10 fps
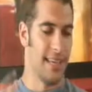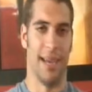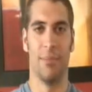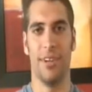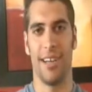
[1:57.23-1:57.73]

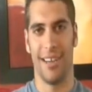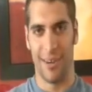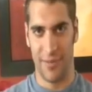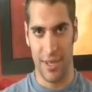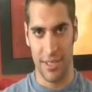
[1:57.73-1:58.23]
Cambria and I, on
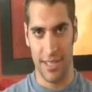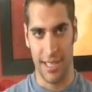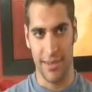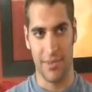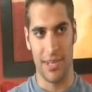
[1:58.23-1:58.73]
our first
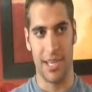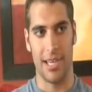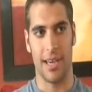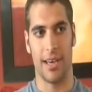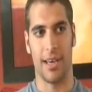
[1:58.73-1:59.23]
date,
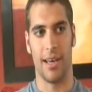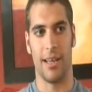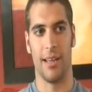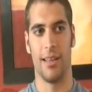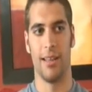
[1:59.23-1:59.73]
we,
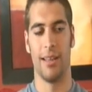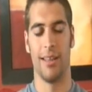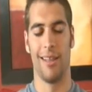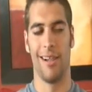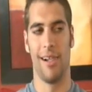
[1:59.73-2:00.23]
let's
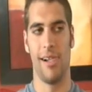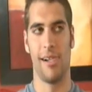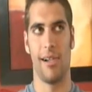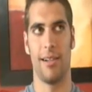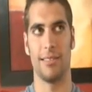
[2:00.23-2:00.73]

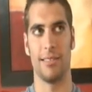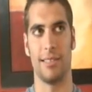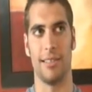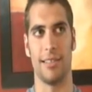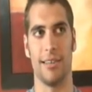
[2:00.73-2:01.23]

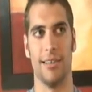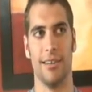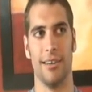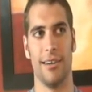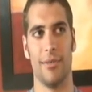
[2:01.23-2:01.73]
see here,
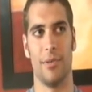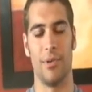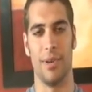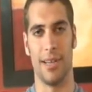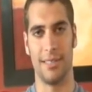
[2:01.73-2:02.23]

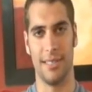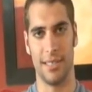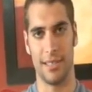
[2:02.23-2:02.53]
we went out to